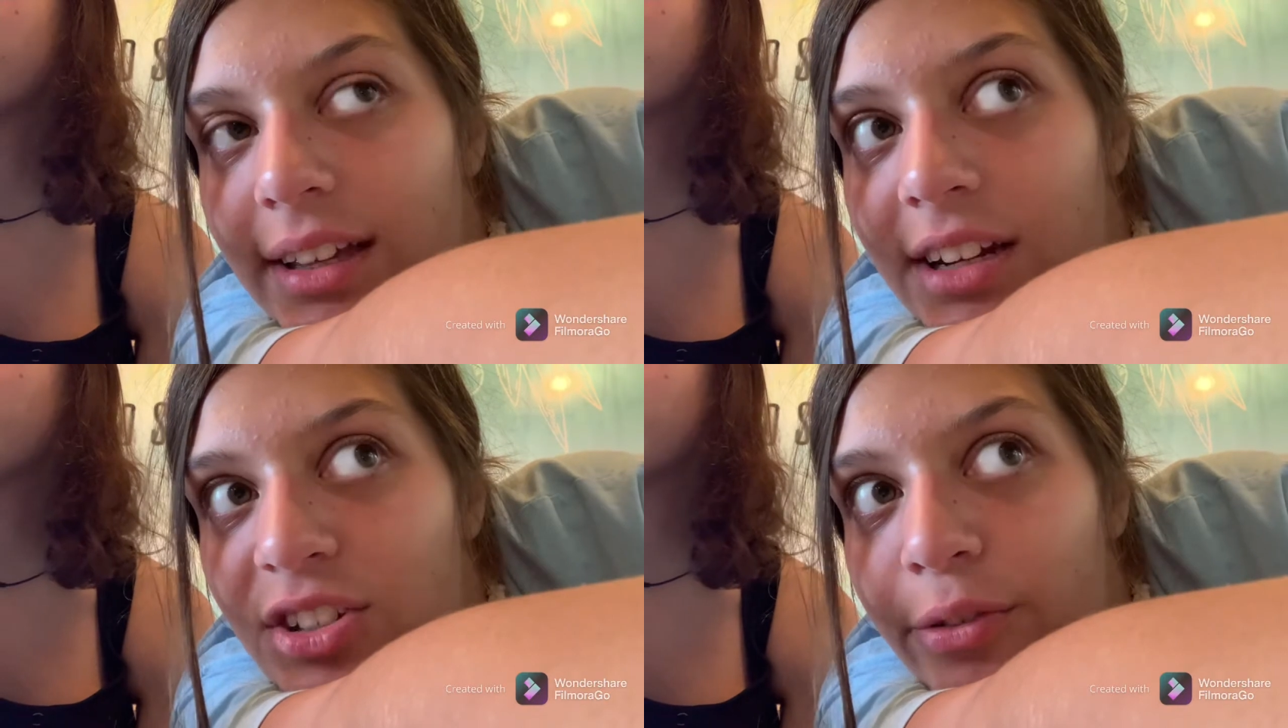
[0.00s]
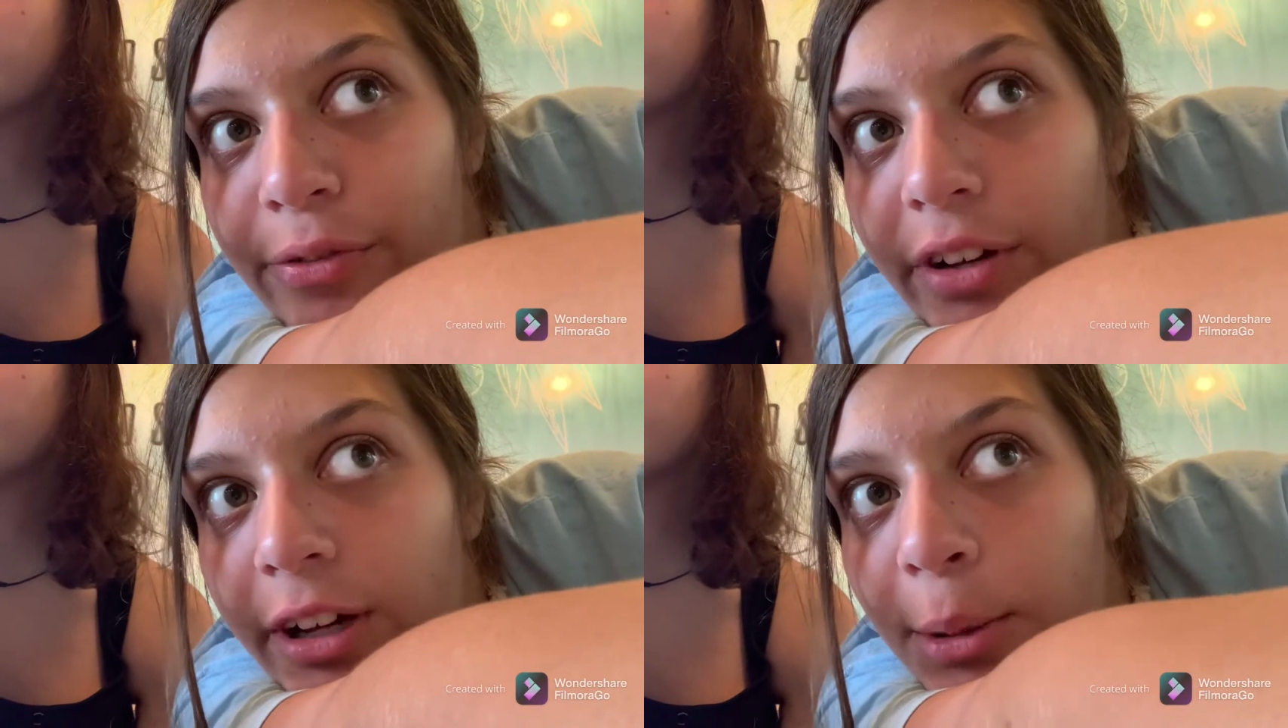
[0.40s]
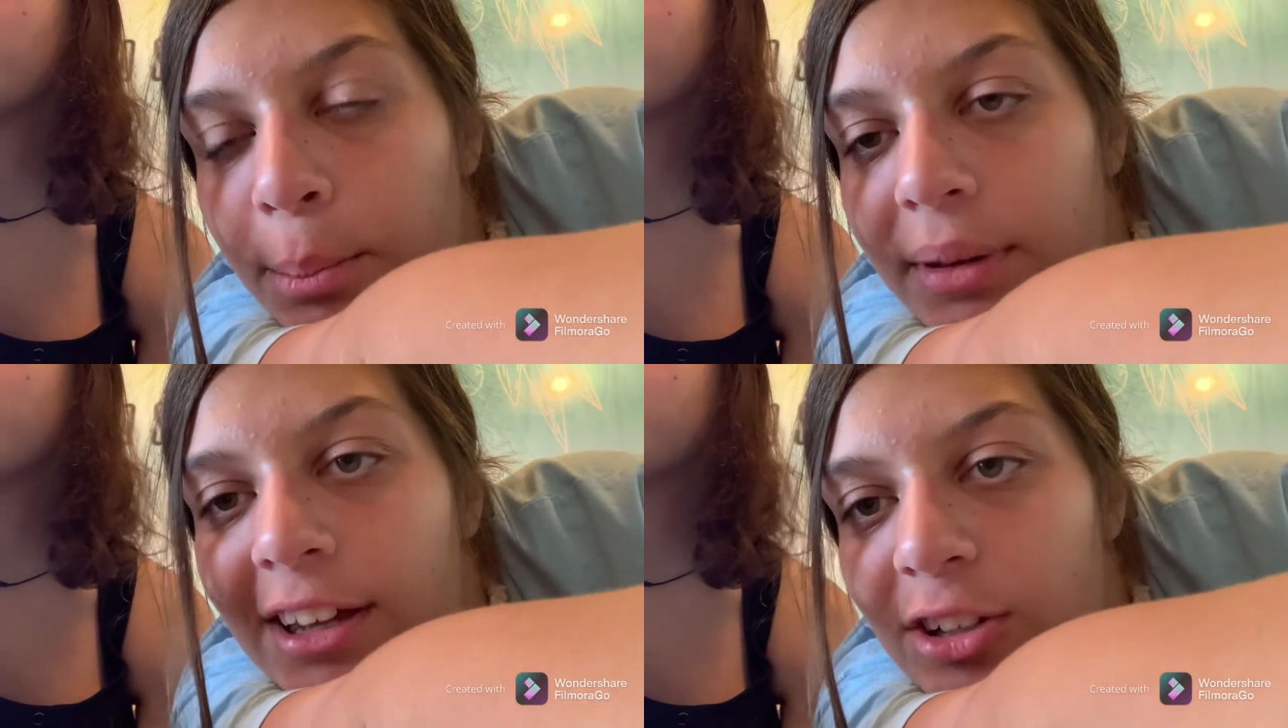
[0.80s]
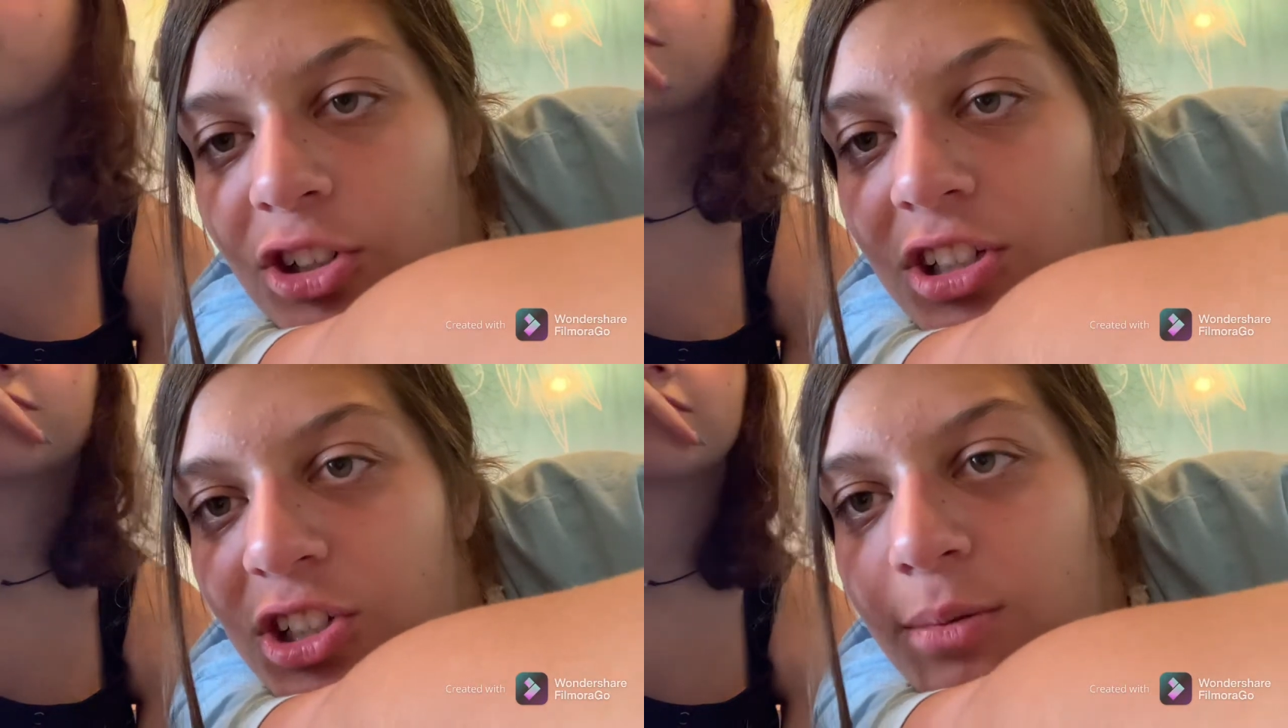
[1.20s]
lady's a fucking
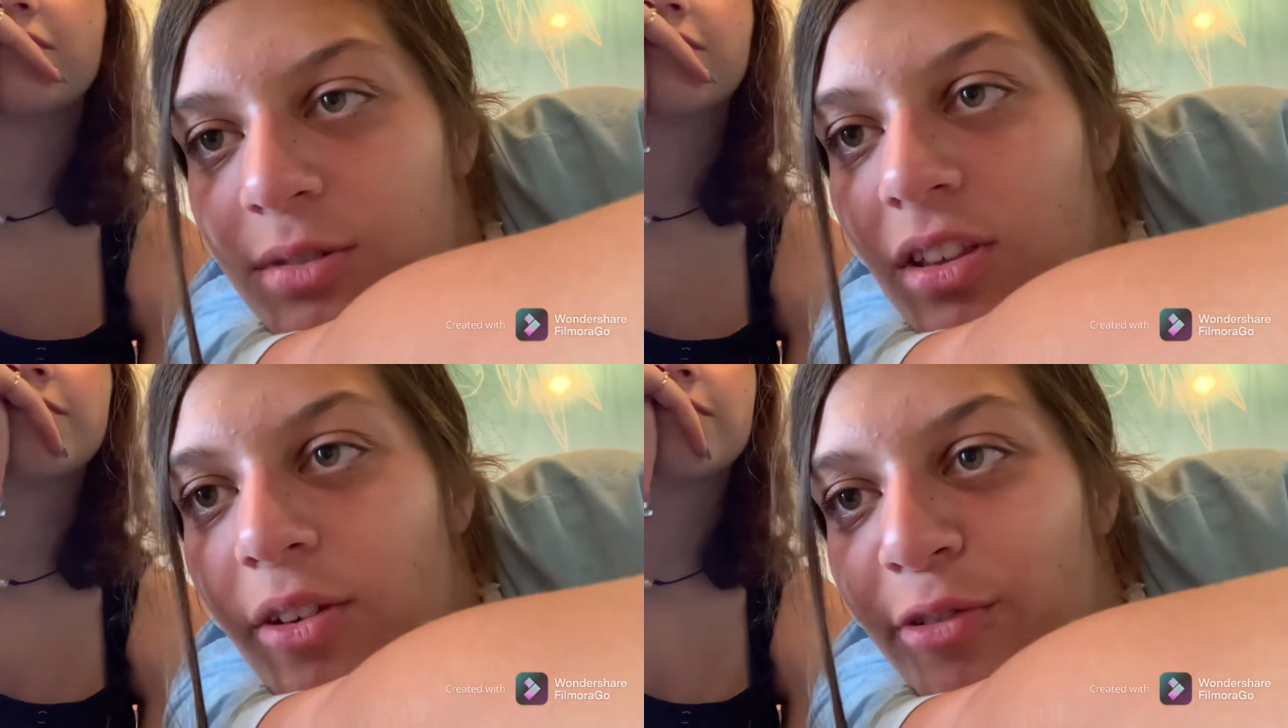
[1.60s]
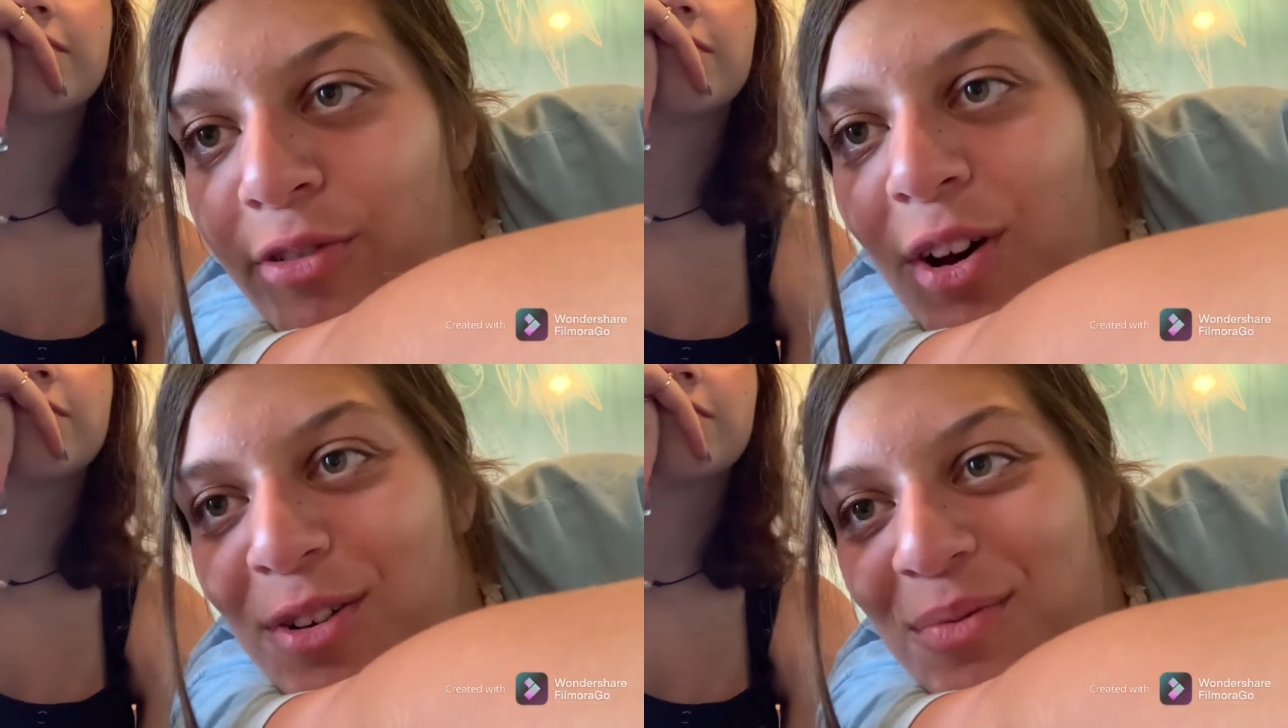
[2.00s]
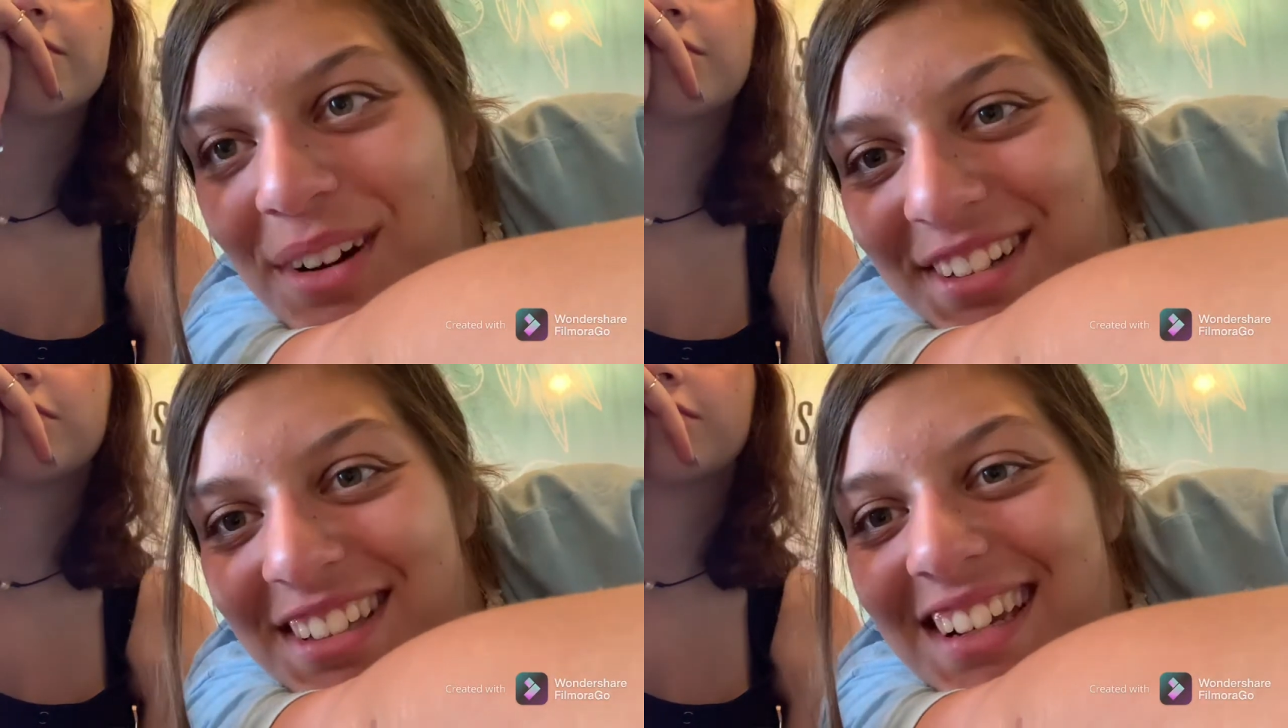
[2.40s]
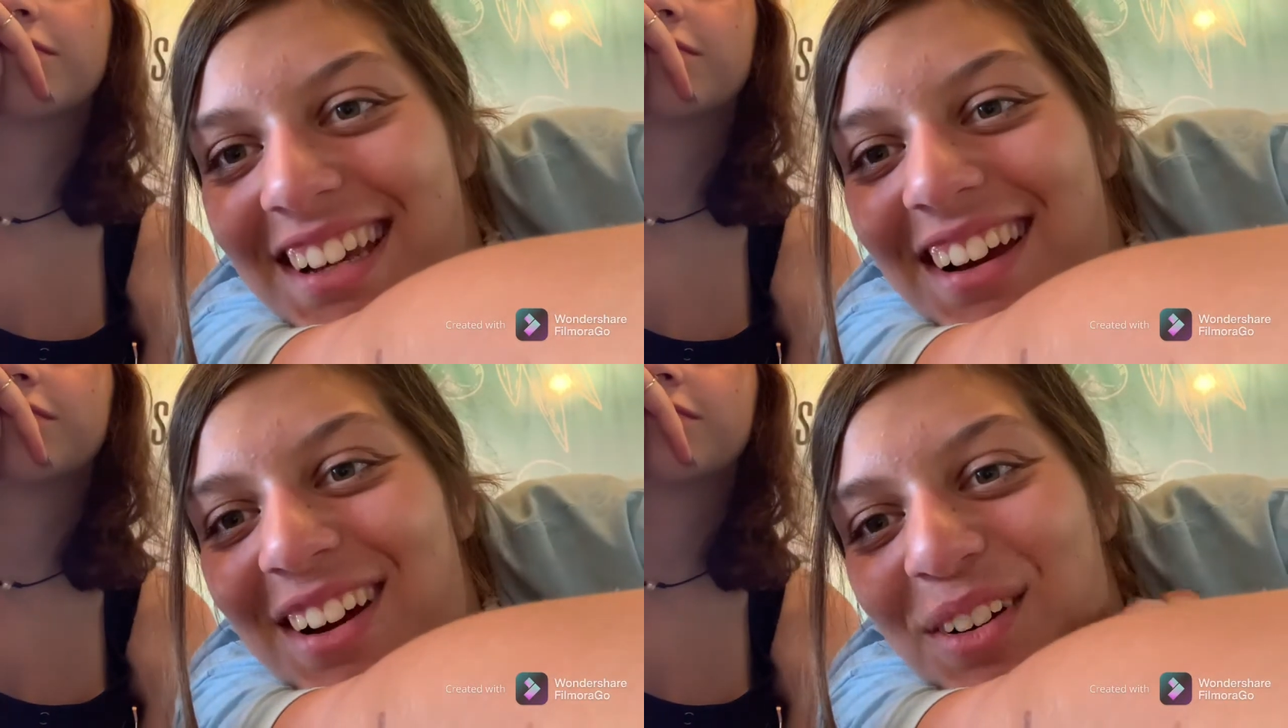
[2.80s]
bitch. She was on the phone while
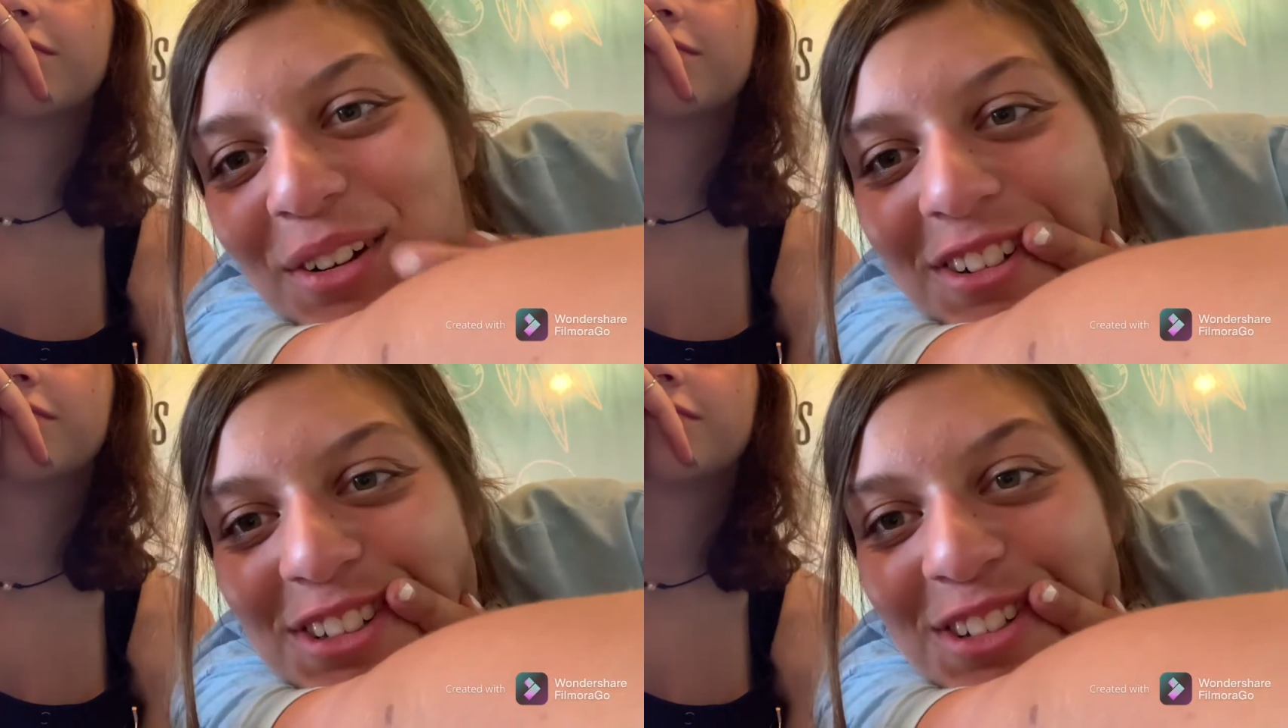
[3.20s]
taking our orders,